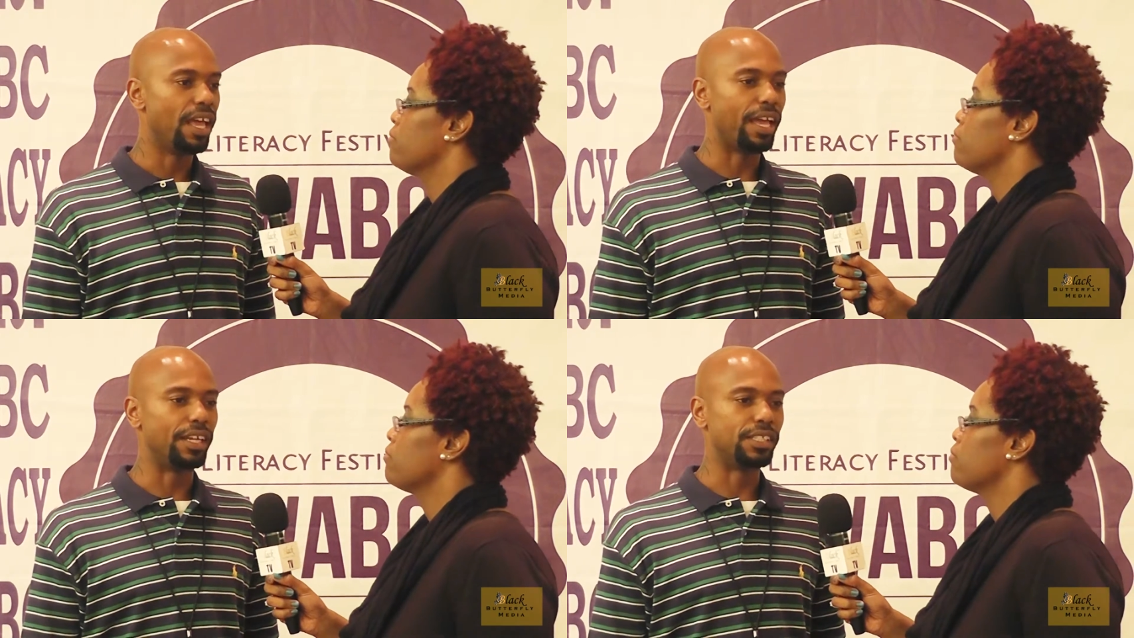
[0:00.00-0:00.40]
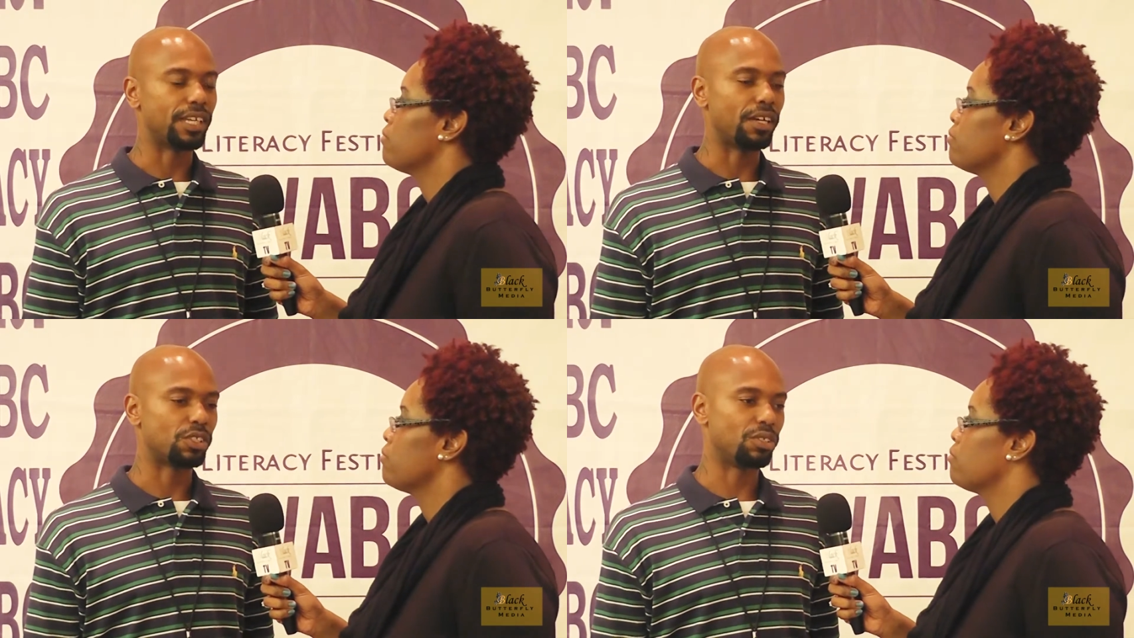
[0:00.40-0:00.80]
Speaker 1: and
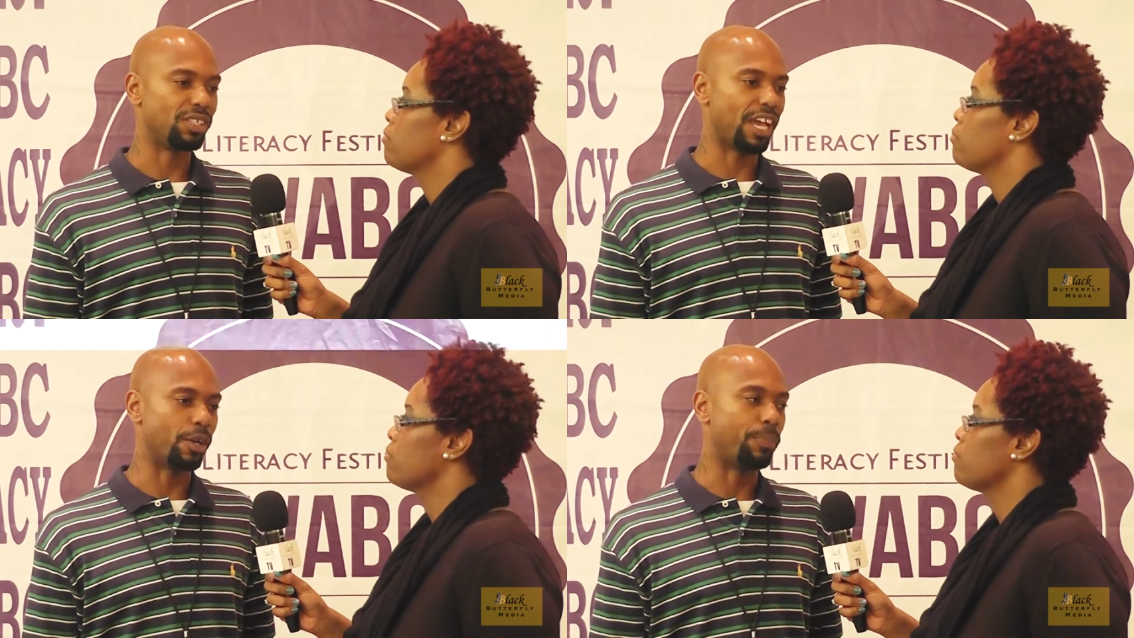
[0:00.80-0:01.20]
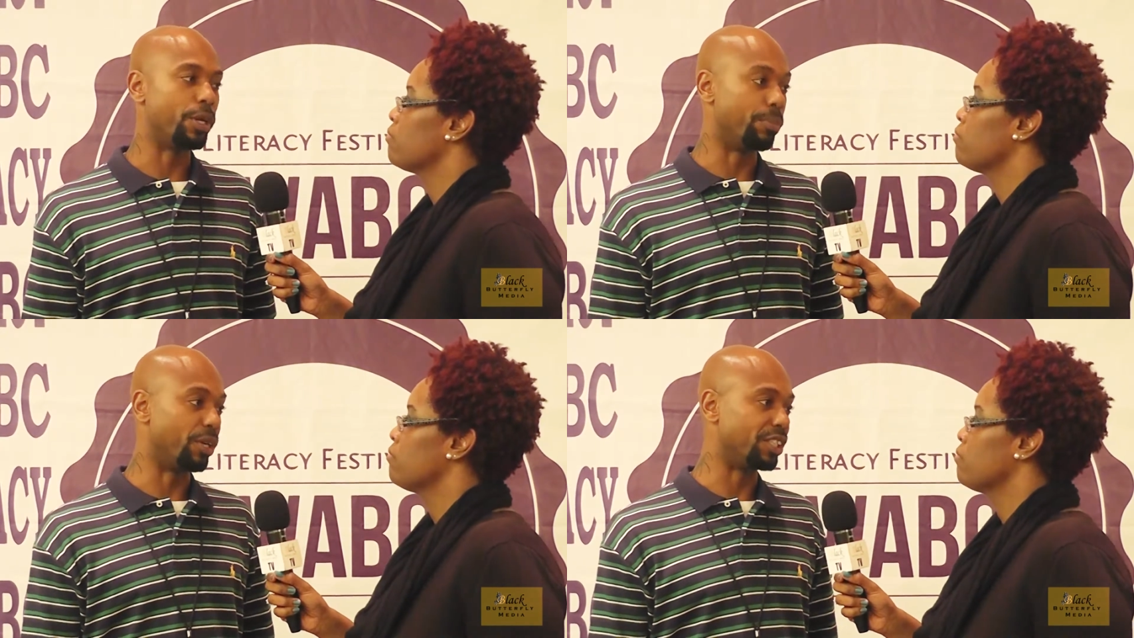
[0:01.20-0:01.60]
it's also a lot of
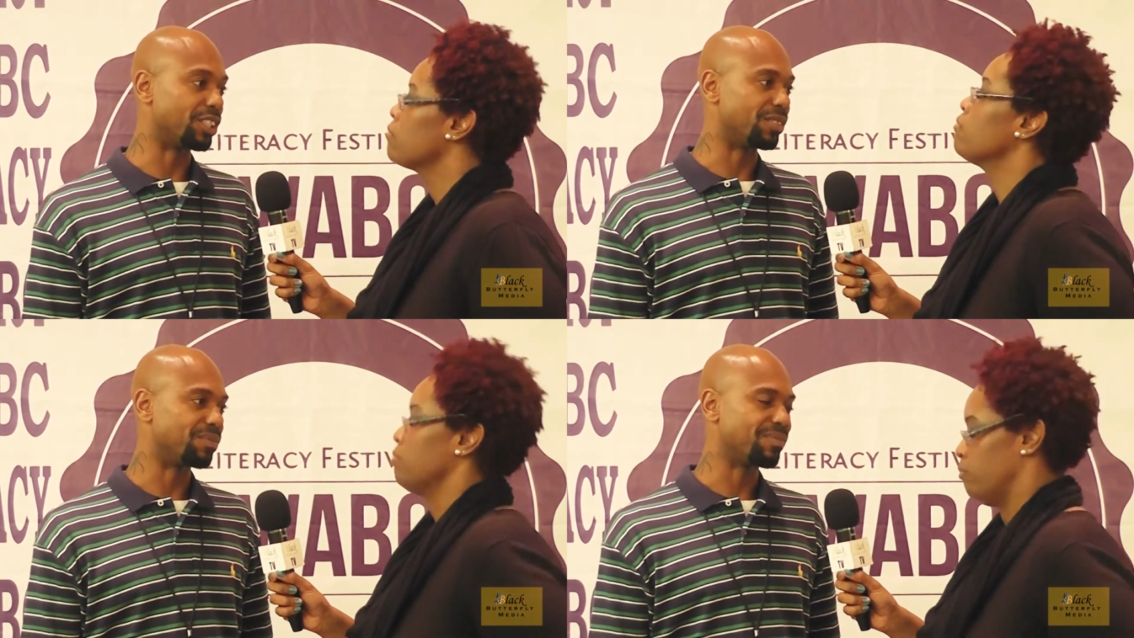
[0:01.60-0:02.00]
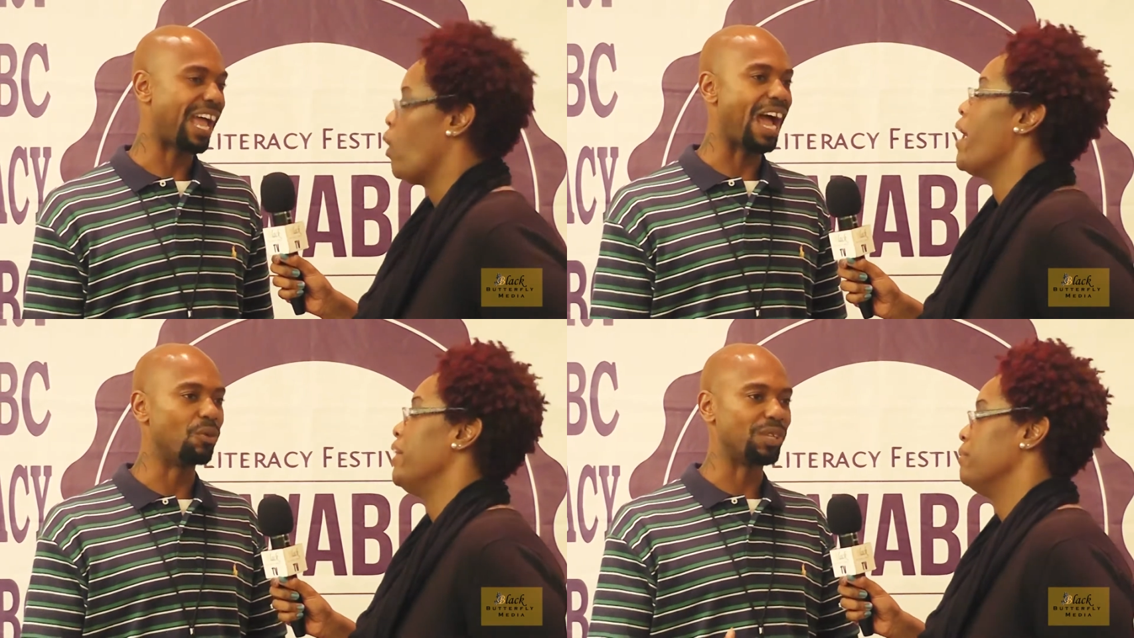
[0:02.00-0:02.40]
peer pressure.
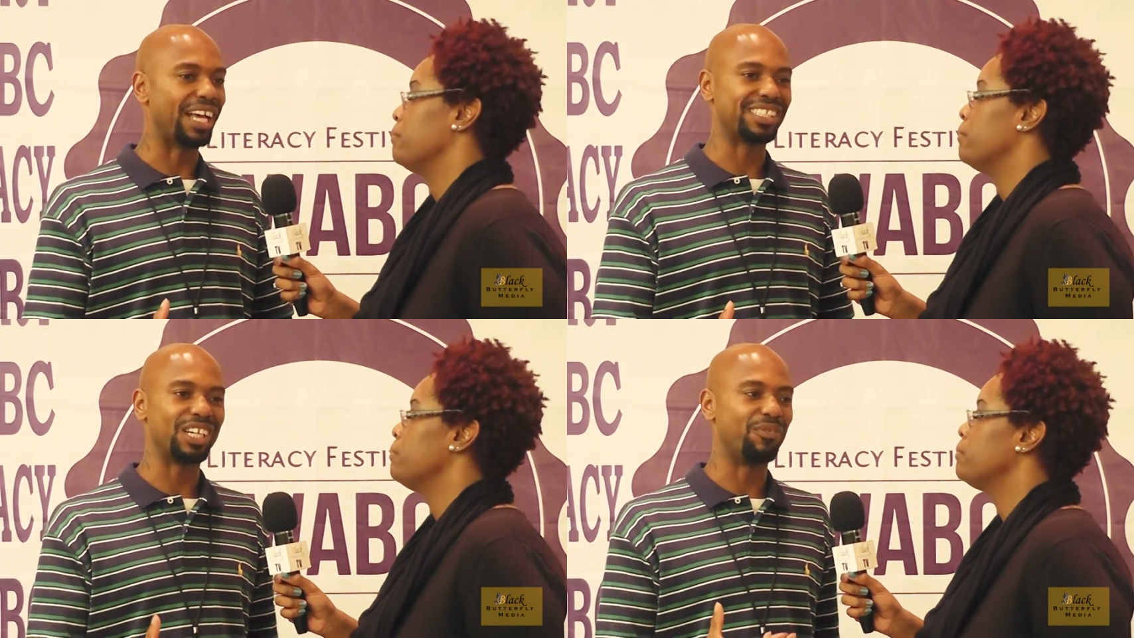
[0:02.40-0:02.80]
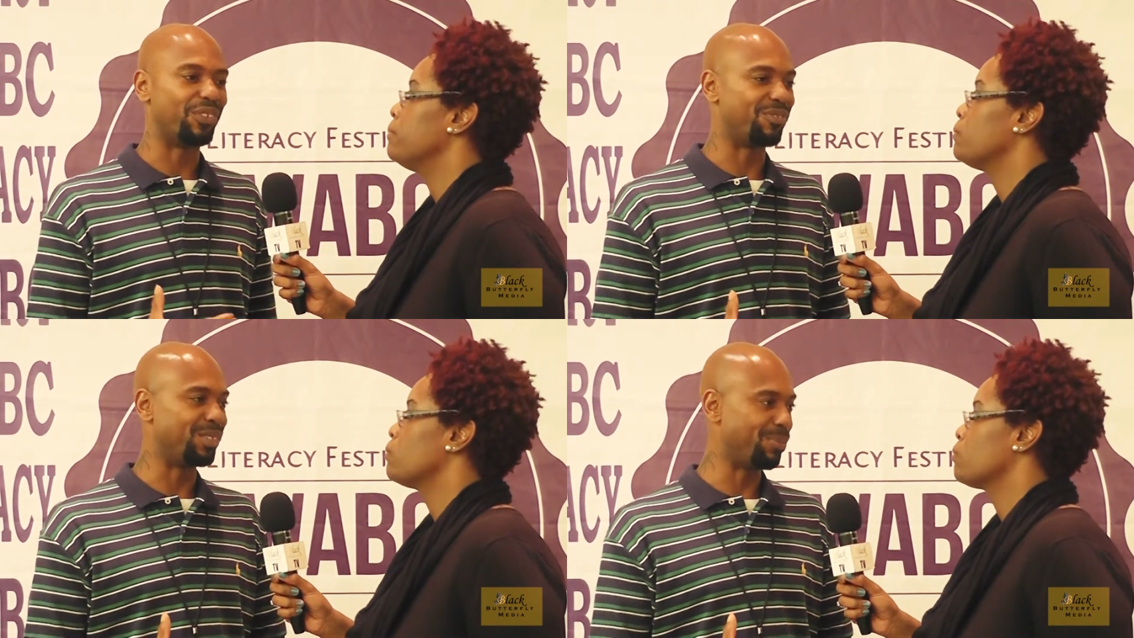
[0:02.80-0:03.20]
Right. I, I
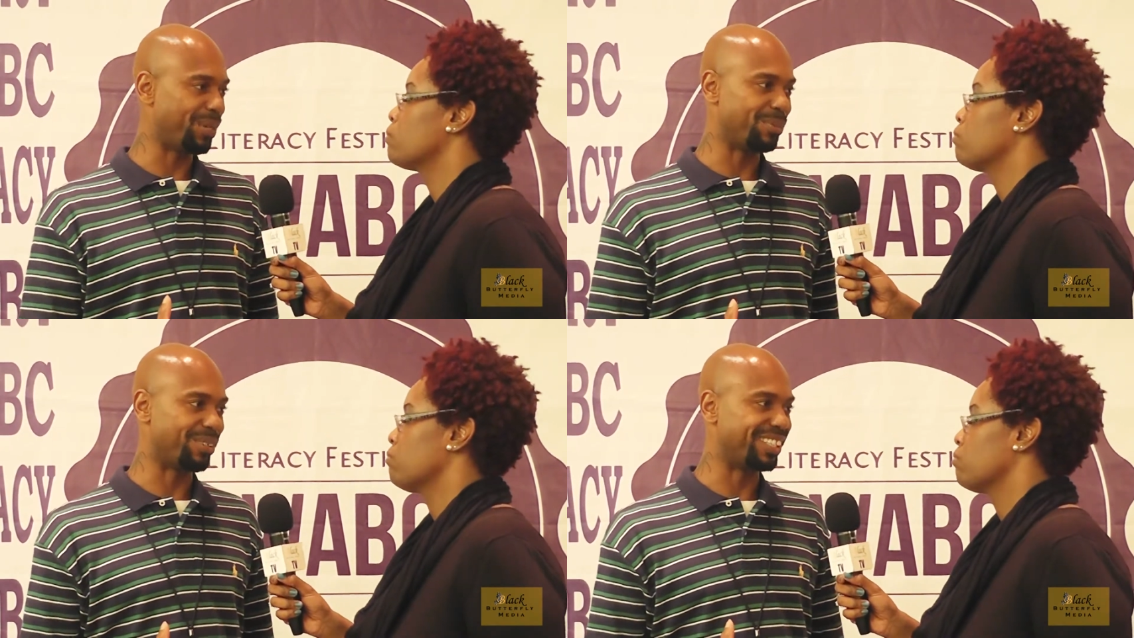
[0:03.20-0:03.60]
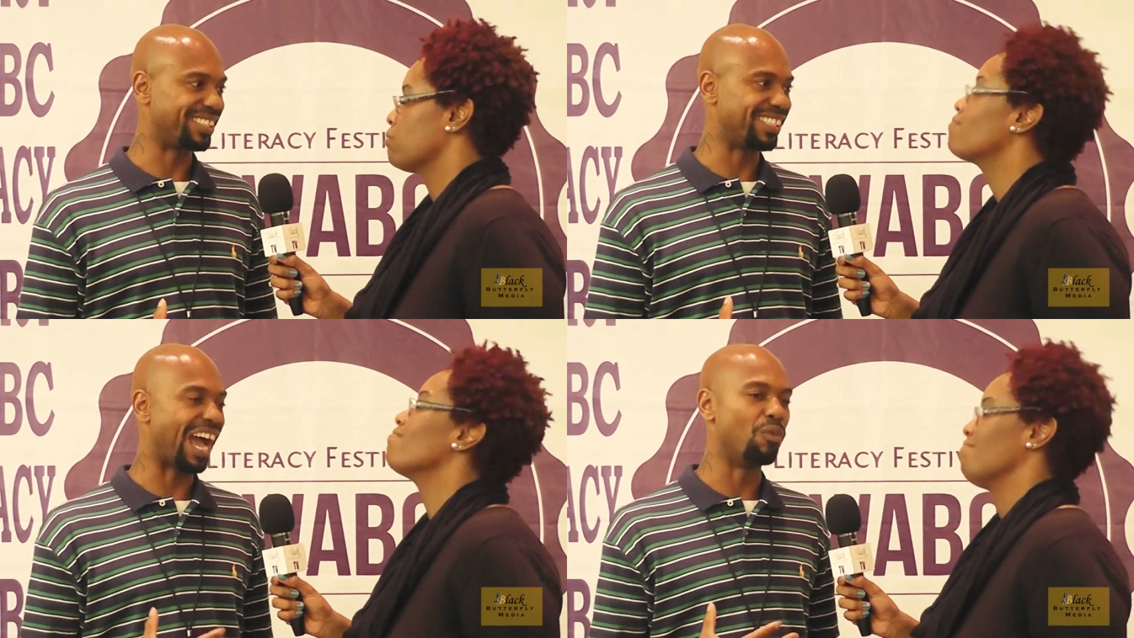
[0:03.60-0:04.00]
suffered from the peer
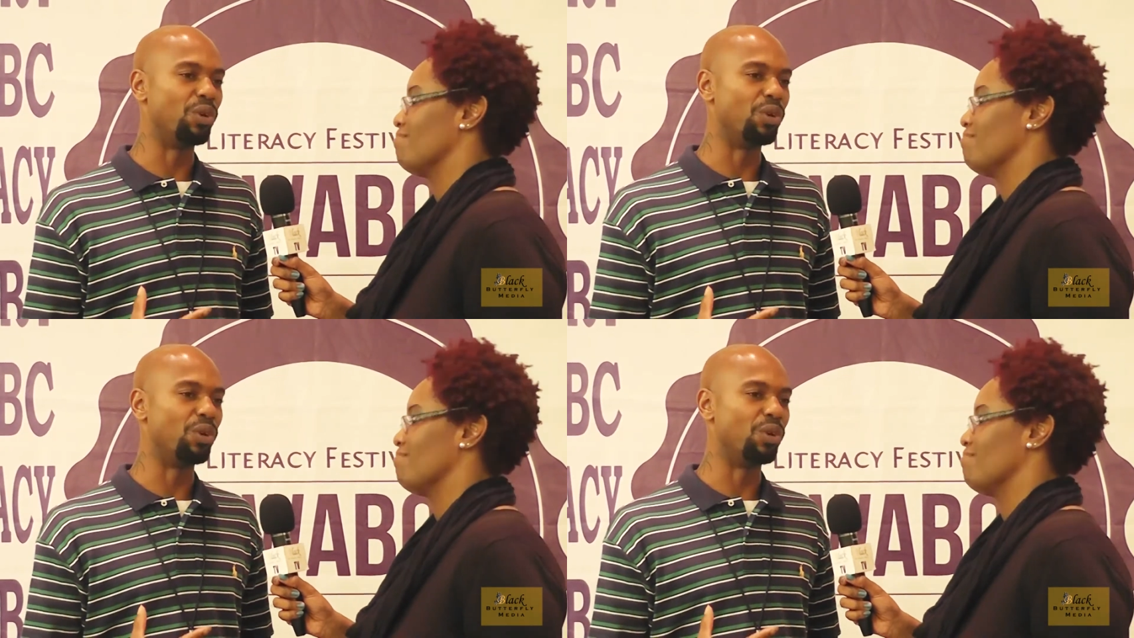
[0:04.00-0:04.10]
pressure. I